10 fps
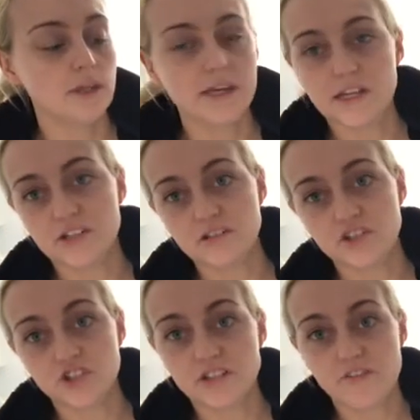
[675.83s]
Ethan's
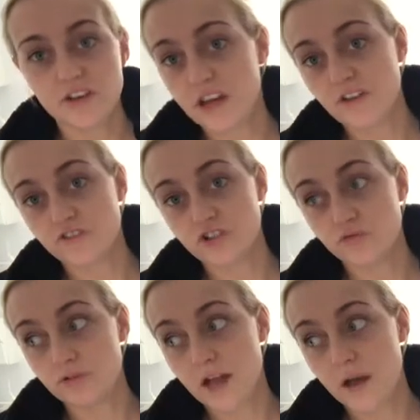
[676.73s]
just having an
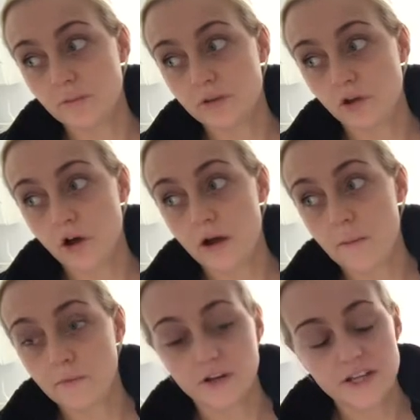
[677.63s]
afternoon nap, so
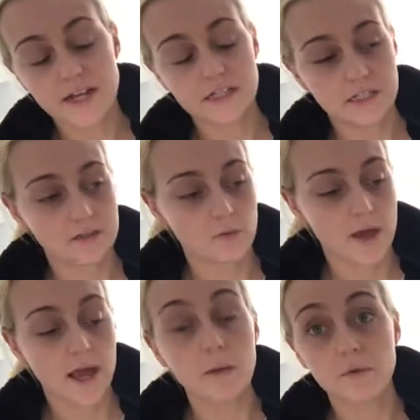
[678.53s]
I'm going to tidy these
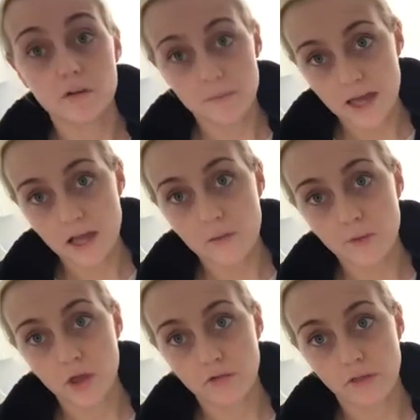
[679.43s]
away. I'm going to make
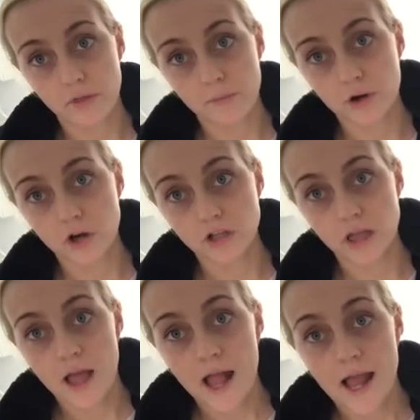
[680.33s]
burger in the bowl,
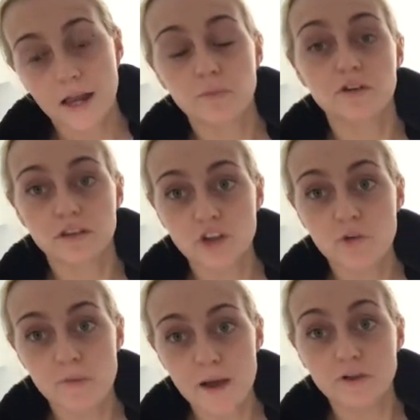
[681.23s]
and I'm going to sew
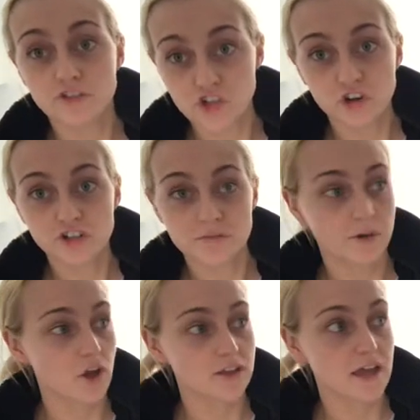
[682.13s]
my mouth shut
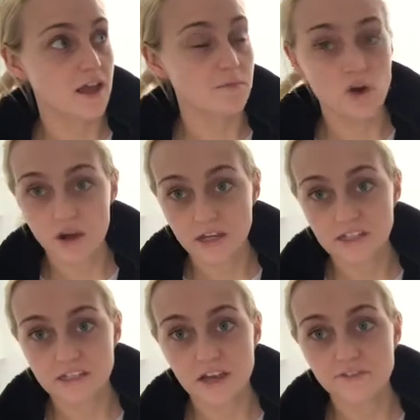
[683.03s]
because I am not
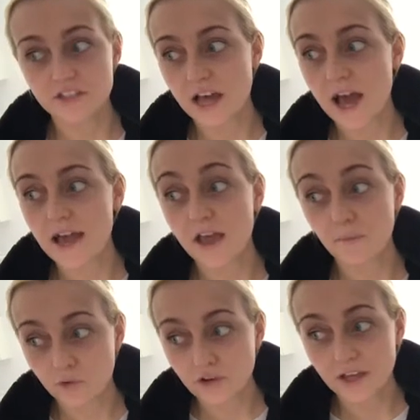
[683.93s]
eating after that. I
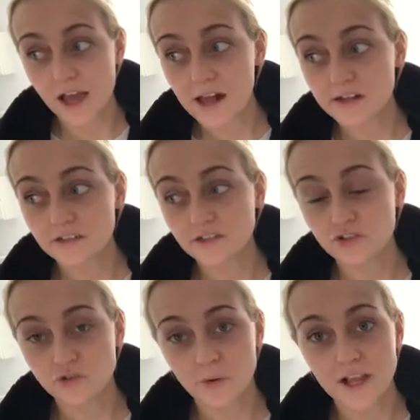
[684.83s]
am going to get a
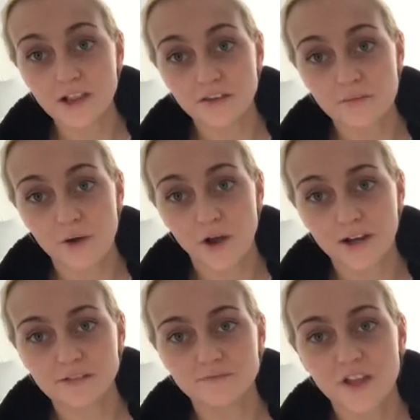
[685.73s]
good weight loss in the
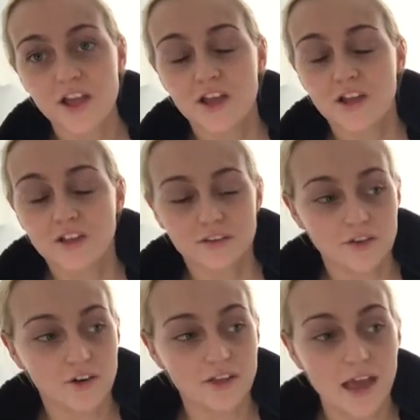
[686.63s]
morning.
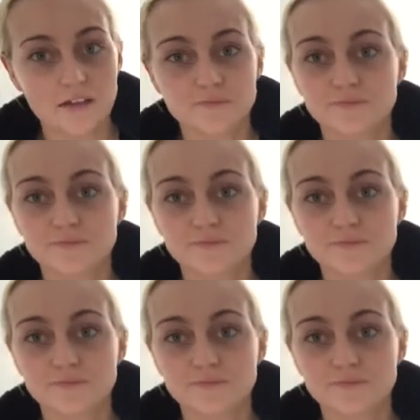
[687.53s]
So yeah.